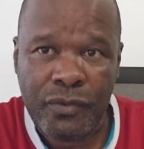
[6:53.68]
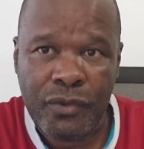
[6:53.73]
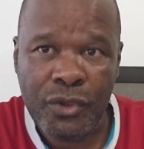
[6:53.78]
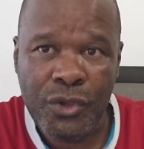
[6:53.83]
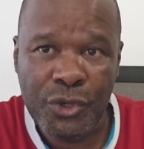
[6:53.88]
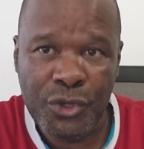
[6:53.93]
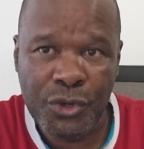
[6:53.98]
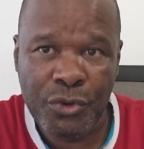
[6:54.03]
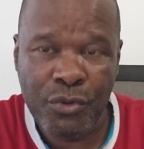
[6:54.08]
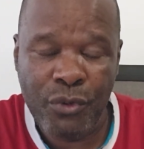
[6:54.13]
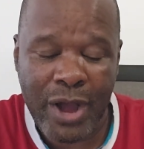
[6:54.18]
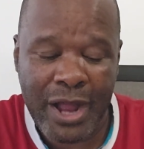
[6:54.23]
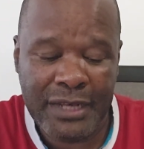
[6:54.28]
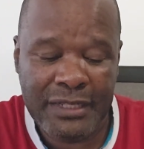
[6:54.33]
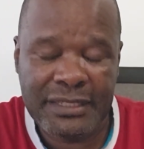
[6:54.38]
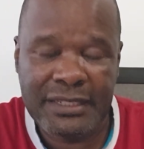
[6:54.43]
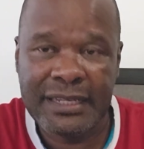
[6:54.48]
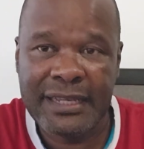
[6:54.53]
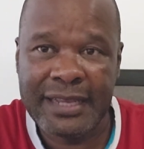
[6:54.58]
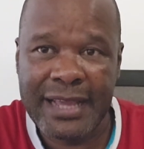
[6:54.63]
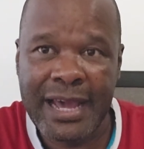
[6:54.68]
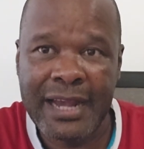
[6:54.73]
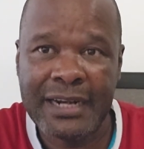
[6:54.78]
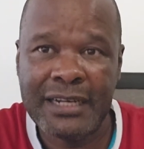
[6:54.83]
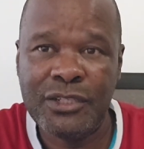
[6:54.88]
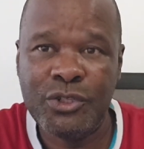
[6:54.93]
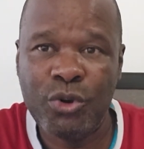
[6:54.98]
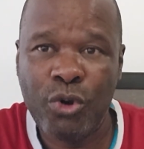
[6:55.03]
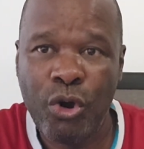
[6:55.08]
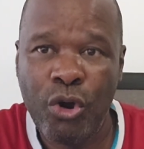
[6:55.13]
you want
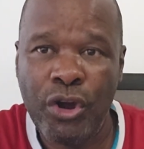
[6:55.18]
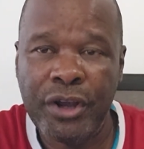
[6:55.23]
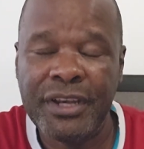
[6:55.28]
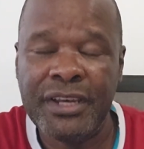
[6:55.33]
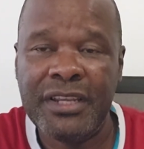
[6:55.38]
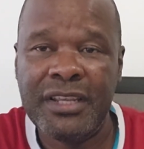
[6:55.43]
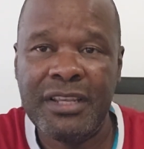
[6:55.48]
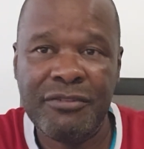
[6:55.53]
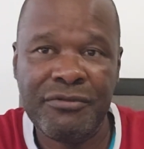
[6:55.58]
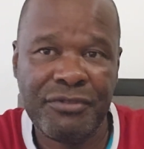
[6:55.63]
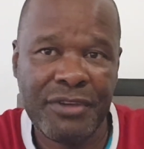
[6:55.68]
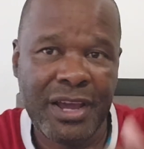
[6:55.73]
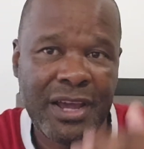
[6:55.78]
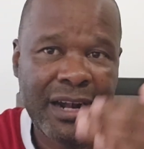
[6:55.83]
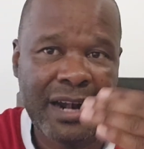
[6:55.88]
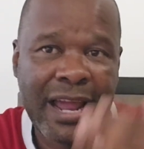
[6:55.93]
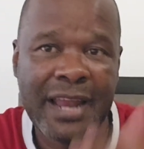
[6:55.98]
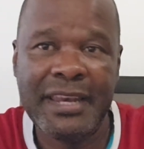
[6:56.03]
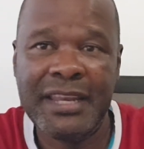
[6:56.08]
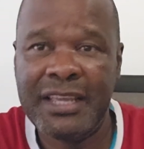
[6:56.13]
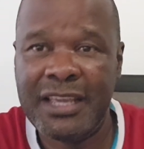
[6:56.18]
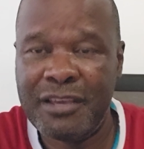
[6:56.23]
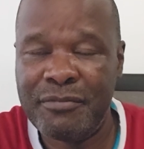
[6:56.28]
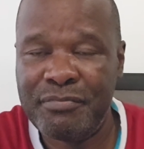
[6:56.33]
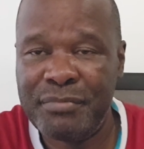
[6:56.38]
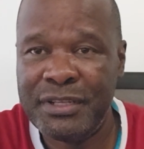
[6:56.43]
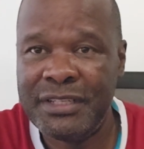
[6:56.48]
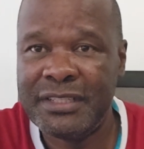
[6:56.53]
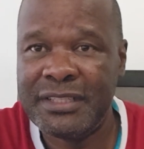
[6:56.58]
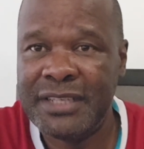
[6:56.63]
carried on if you are running a
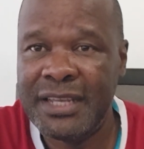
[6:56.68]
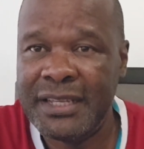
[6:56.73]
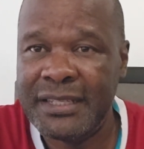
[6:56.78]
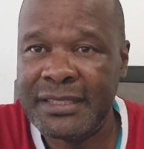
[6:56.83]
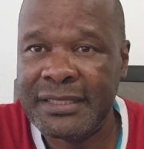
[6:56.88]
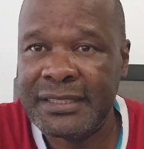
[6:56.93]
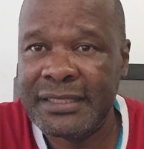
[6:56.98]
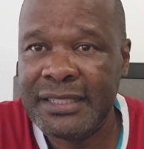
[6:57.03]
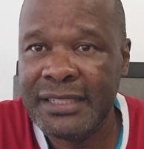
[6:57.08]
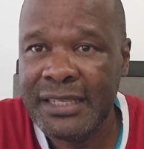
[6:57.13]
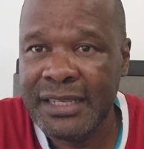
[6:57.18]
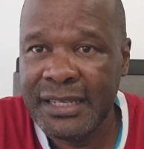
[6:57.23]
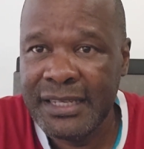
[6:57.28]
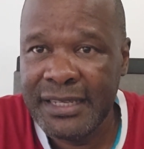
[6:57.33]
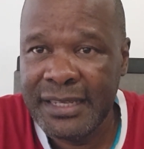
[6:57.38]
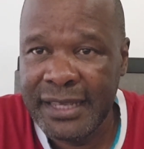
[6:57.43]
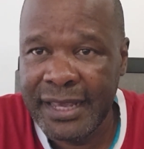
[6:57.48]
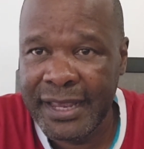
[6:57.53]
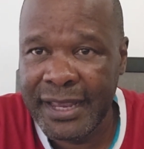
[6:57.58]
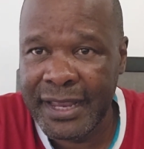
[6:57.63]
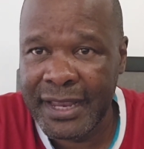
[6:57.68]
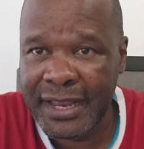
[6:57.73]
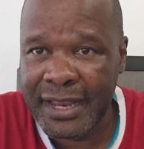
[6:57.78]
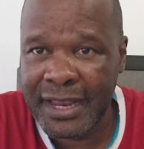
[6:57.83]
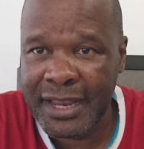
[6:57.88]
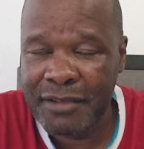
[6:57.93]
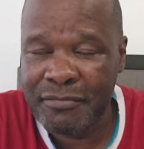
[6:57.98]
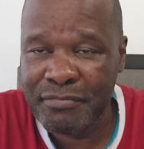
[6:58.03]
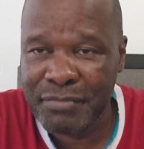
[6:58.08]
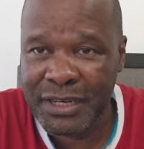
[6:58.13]
business,
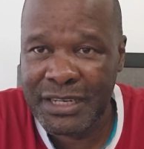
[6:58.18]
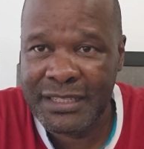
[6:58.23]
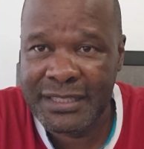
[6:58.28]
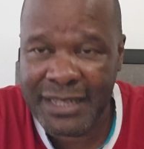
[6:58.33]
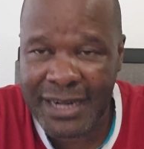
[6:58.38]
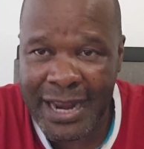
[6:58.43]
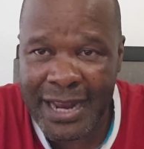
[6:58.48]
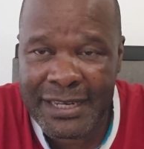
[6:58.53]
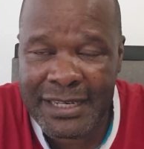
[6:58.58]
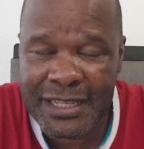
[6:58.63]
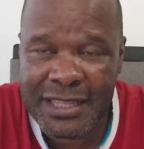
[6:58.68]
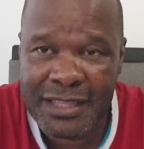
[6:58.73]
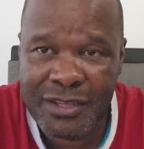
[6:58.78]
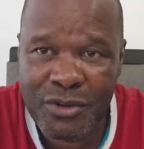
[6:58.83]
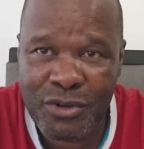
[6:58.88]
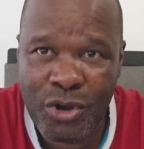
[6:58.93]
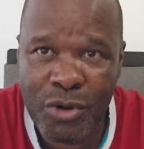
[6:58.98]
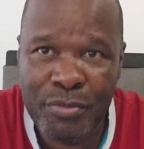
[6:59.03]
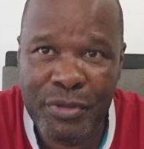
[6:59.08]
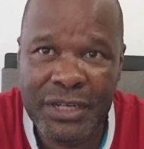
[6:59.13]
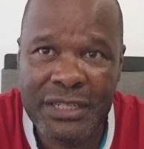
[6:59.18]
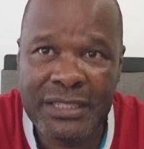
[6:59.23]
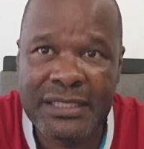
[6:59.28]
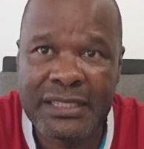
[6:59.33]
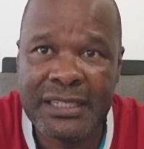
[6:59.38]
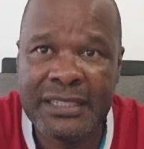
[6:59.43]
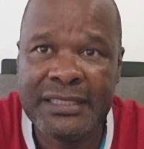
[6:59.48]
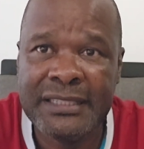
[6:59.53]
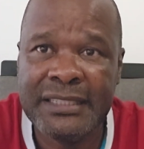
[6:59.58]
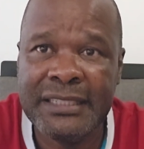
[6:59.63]
please write in the comment
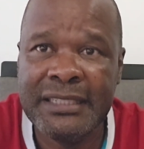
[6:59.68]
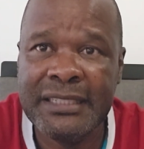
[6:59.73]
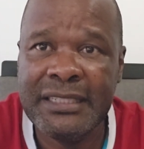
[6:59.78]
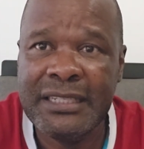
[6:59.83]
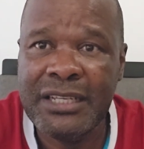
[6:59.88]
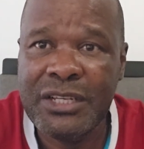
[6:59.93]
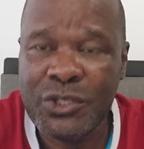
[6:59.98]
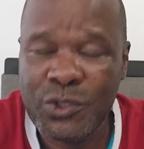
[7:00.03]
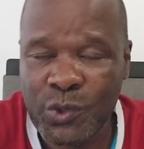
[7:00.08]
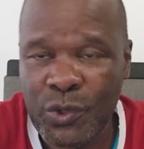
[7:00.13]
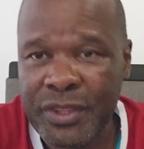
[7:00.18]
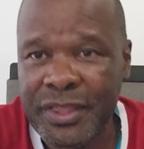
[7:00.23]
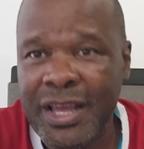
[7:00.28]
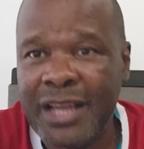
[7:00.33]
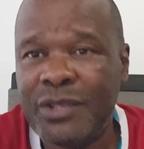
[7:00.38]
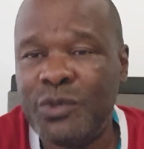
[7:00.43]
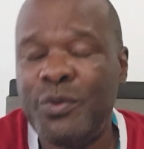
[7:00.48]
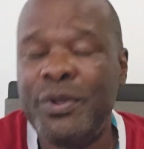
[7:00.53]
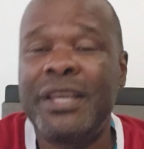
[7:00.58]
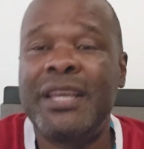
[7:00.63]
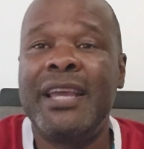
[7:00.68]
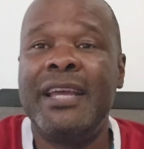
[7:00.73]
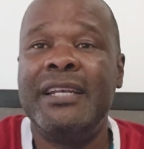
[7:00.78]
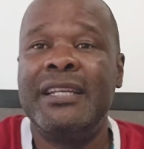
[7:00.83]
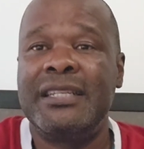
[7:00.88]
section so that we can